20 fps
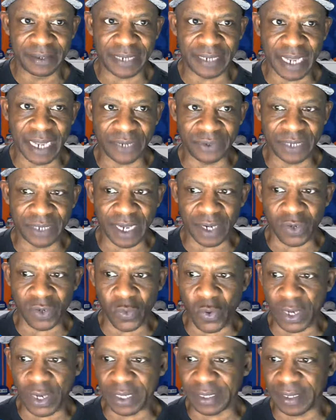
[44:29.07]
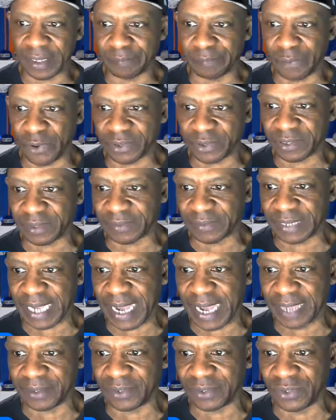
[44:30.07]
Now you got Quickly and Burks and them
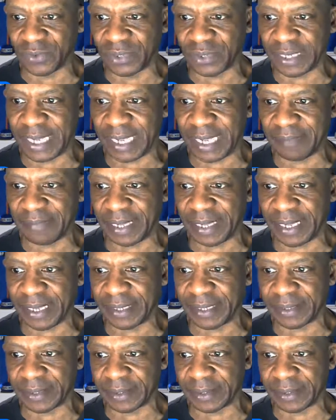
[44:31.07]
guys doing that, man.